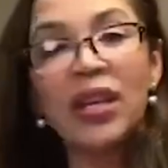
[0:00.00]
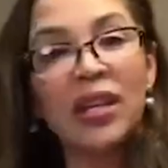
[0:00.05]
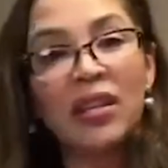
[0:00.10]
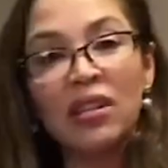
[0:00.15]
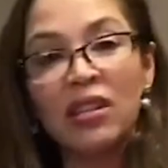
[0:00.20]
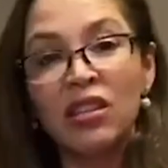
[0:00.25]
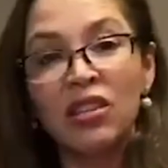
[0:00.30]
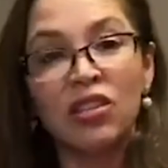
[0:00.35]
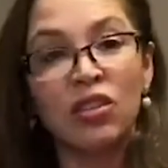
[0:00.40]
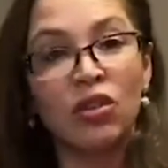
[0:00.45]

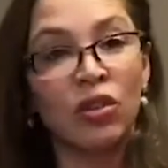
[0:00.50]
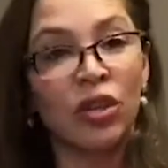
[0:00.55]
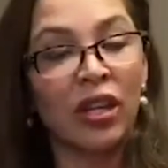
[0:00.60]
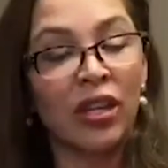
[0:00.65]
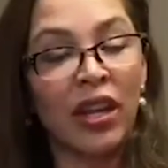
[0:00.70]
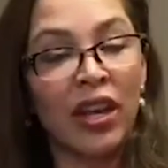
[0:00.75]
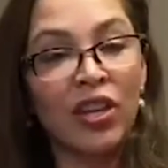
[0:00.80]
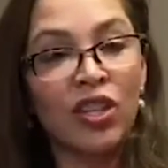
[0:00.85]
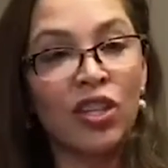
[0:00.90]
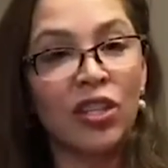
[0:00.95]
into the
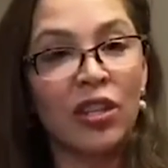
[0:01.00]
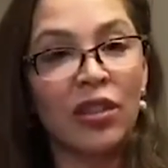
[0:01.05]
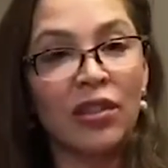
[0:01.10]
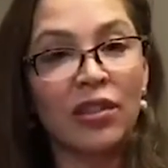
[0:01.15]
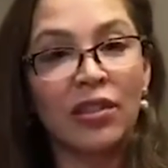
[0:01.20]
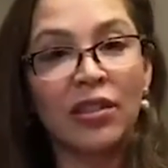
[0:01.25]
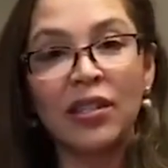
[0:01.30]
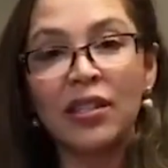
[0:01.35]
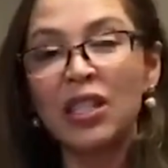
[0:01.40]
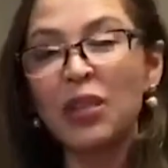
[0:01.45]
circulation in the
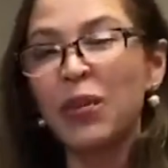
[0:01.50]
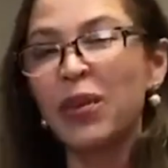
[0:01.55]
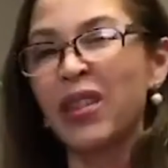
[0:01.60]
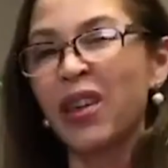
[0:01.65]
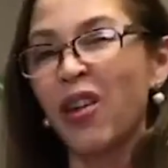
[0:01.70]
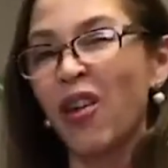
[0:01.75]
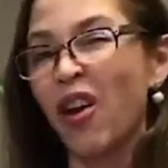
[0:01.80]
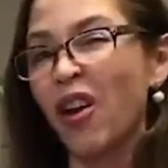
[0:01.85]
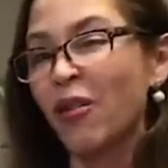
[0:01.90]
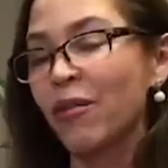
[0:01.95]
system, and
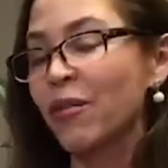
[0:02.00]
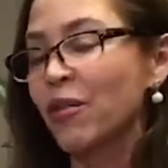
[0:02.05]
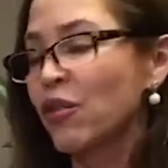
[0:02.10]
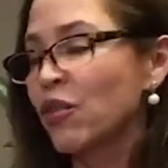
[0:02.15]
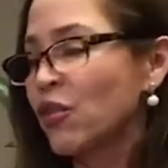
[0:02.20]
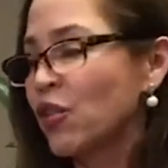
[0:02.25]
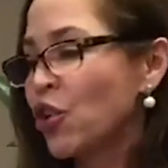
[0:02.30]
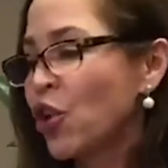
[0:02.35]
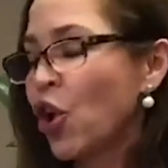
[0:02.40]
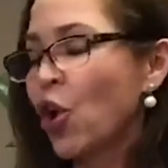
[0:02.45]
there are
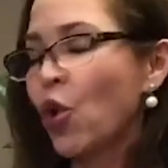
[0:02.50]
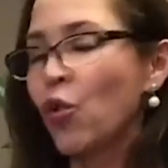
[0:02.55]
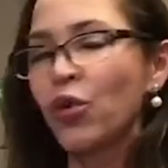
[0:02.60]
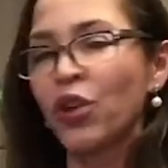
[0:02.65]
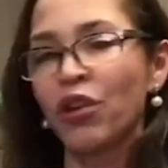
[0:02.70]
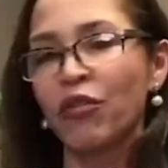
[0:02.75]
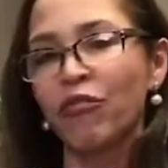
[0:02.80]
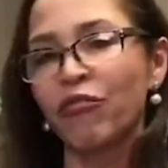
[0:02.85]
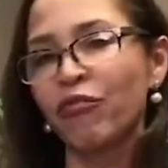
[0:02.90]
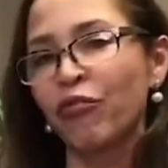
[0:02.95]
known
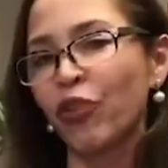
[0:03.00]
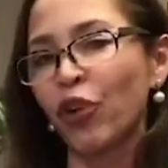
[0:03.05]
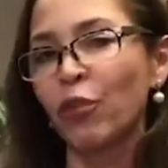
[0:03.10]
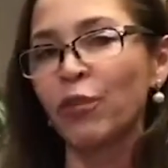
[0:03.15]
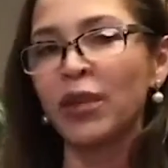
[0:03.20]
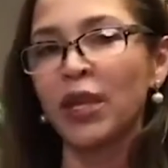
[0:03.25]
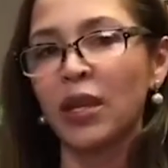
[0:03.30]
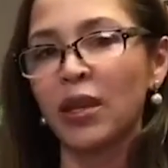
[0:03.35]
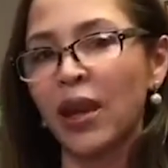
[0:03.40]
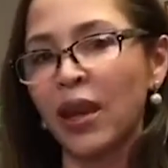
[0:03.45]
confirmed
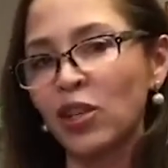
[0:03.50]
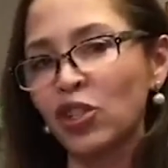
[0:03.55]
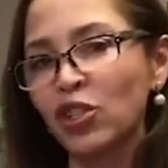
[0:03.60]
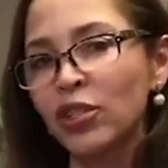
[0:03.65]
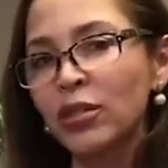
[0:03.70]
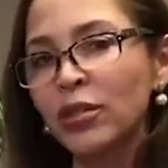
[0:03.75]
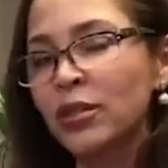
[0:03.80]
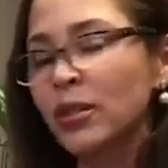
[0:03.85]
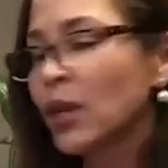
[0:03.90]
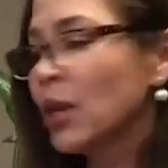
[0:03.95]

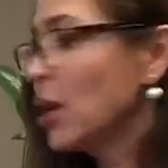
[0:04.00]
connections